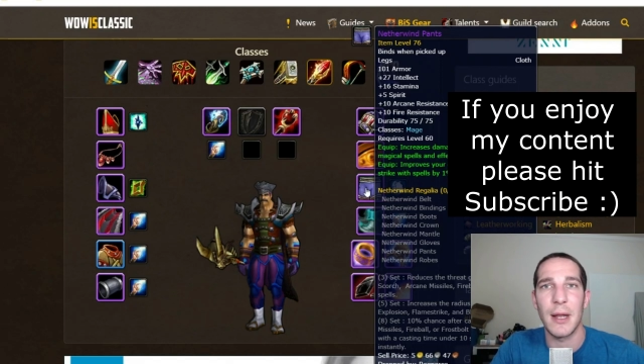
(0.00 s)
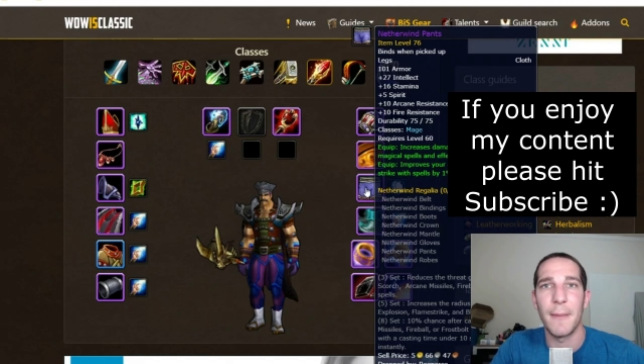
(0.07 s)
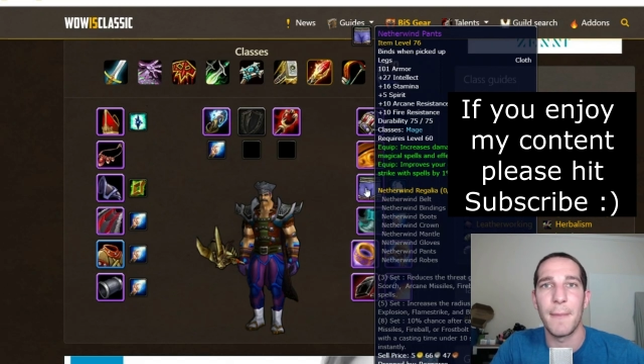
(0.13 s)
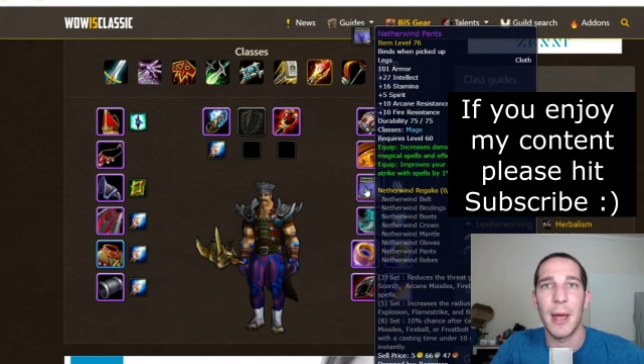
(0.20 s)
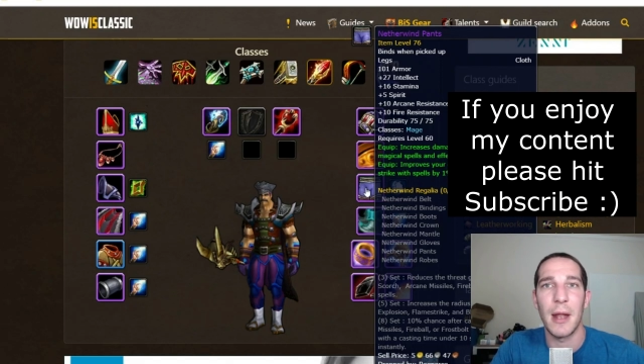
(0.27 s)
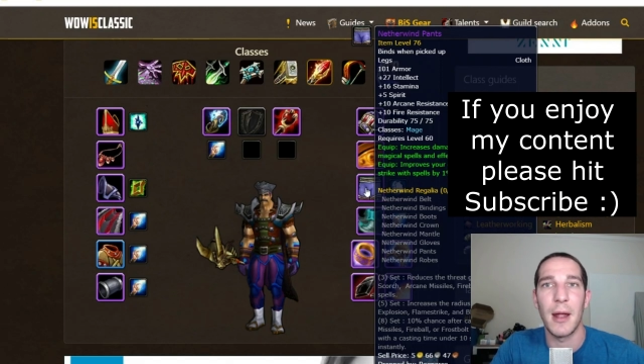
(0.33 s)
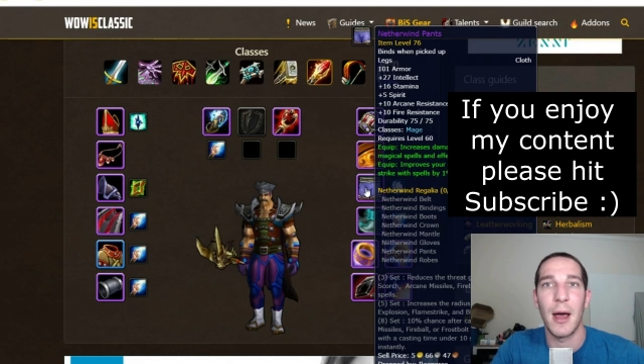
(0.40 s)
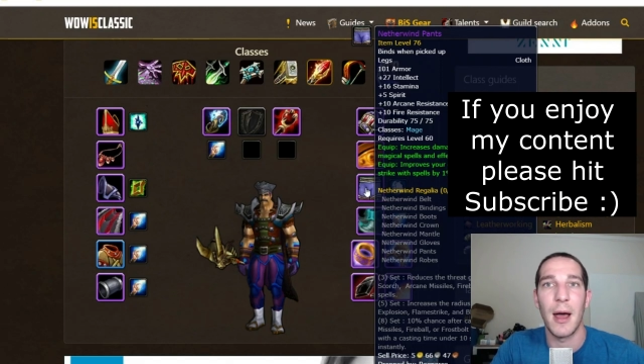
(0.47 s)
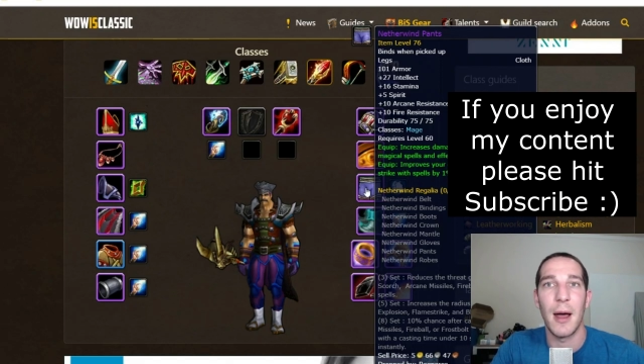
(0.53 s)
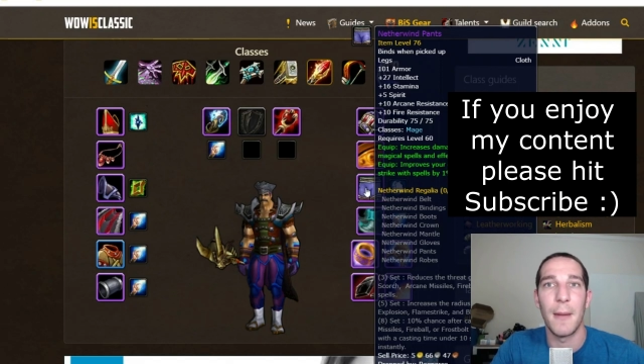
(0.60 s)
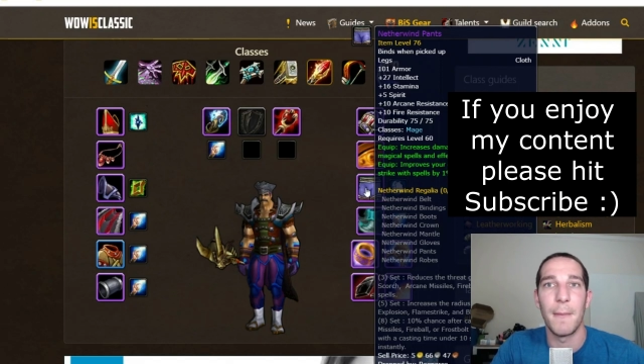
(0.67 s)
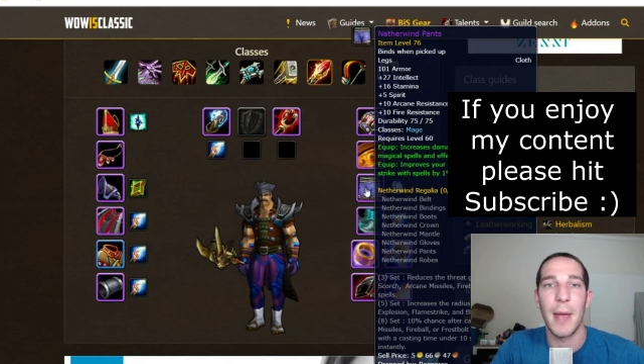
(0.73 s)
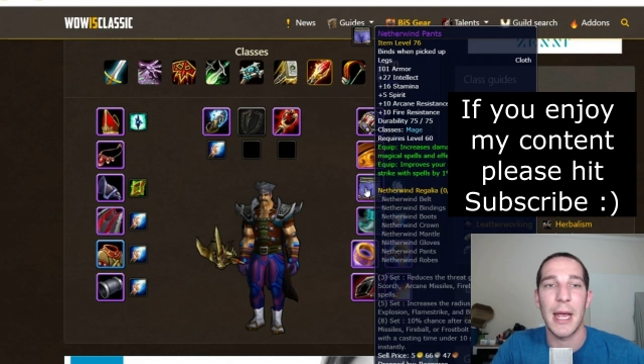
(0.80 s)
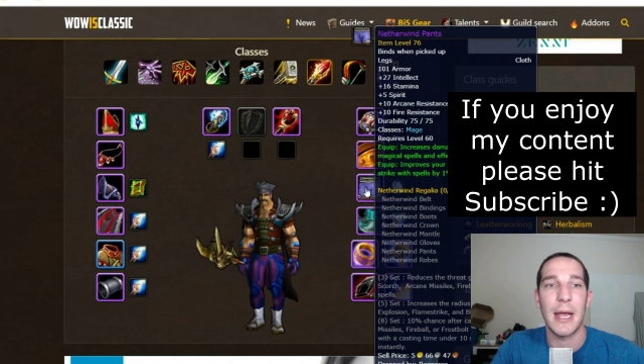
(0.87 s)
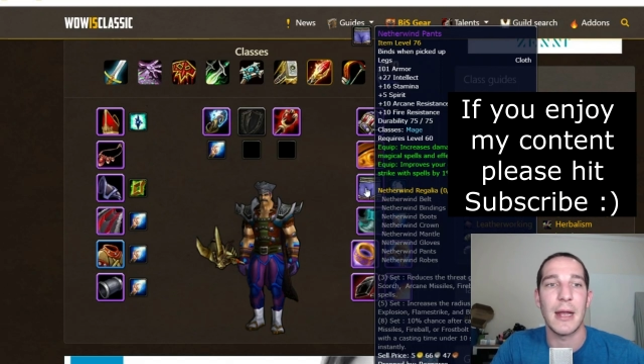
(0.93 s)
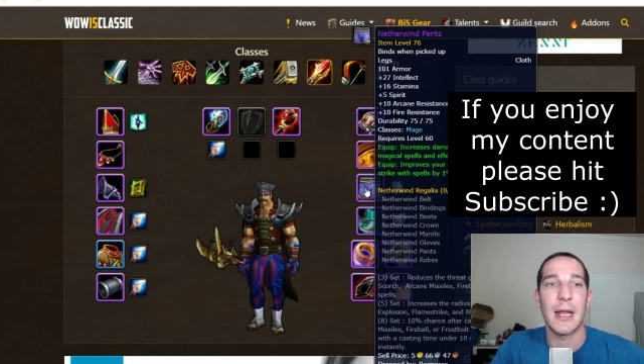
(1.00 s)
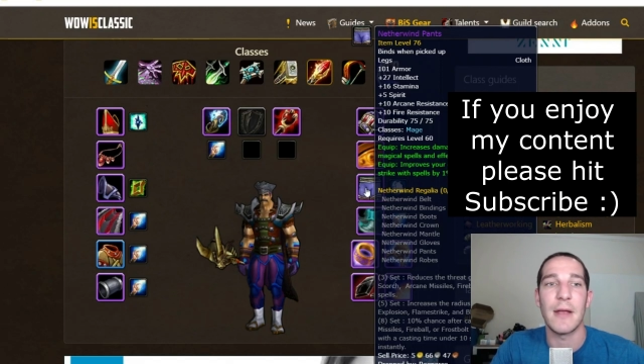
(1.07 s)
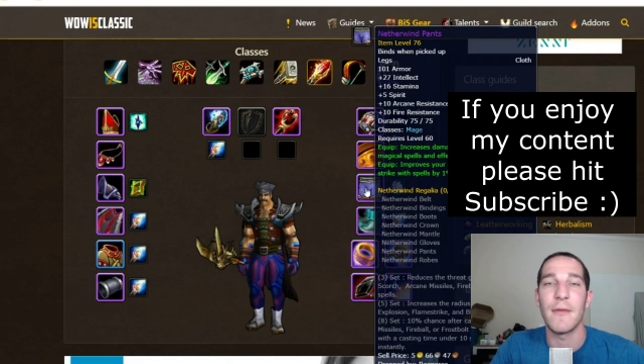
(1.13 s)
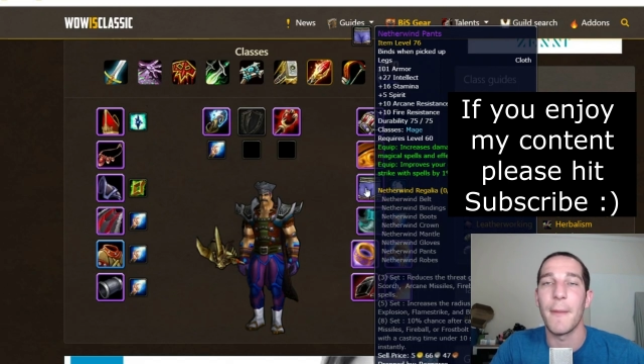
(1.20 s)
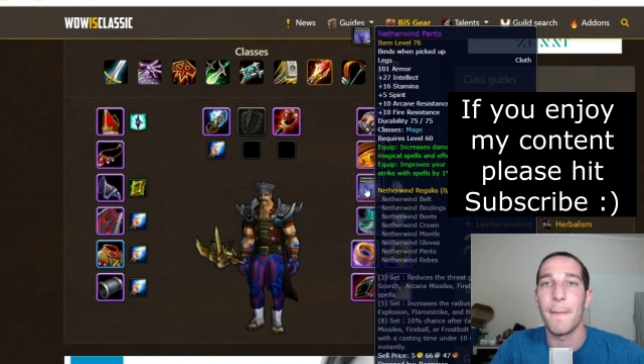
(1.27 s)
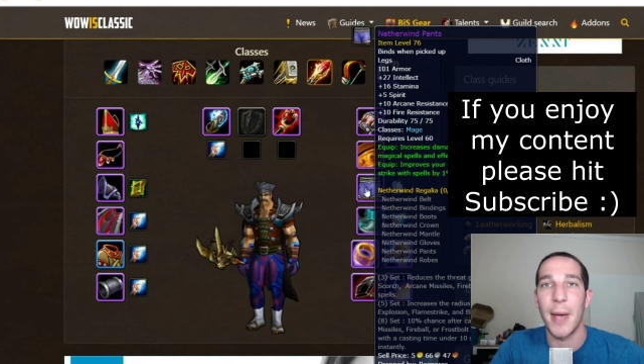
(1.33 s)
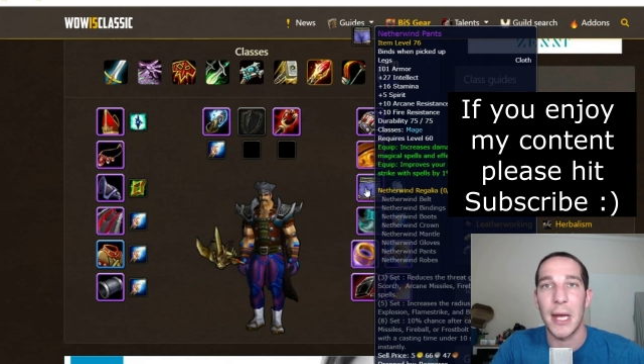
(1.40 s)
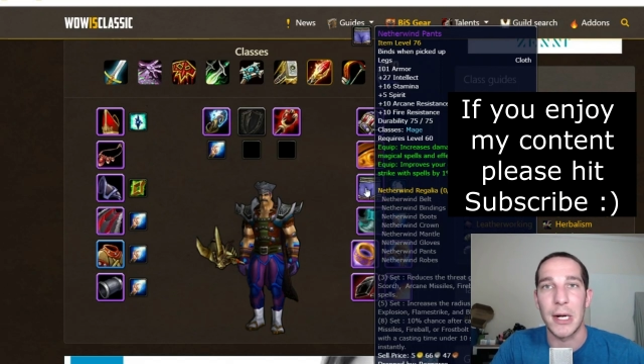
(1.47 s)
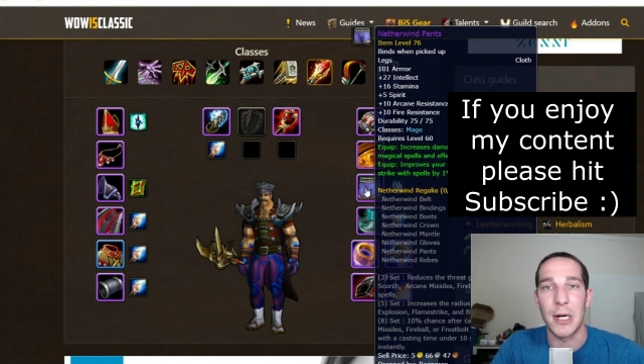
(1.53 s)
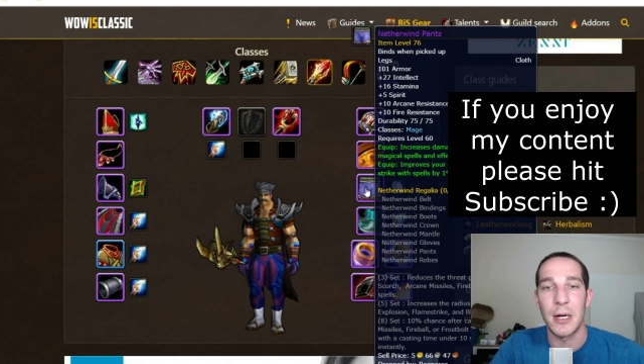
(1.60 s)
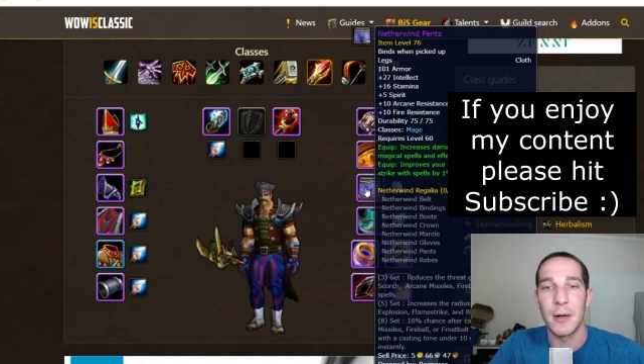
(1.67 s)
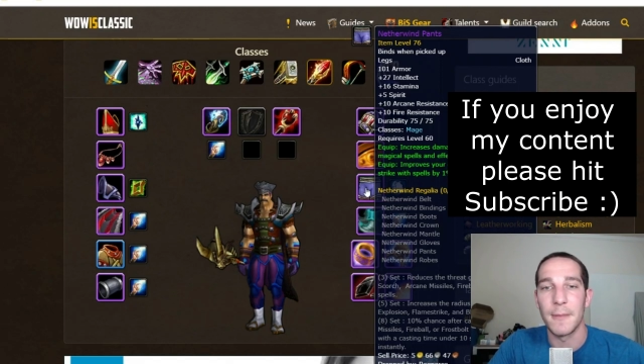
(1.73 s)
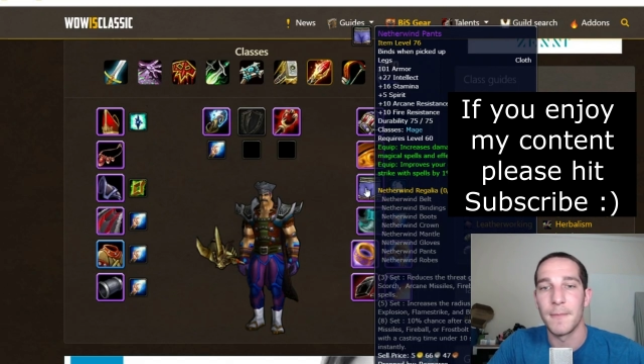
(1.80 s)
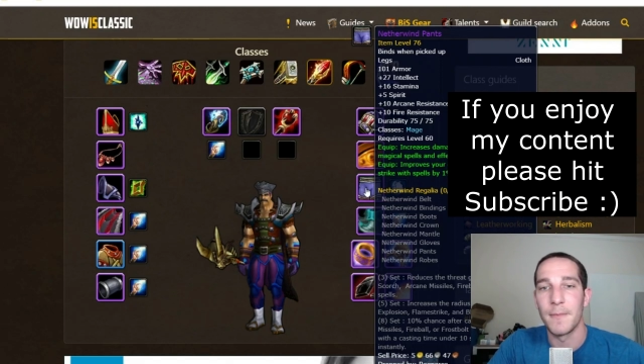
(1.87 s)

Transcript: to make it even better.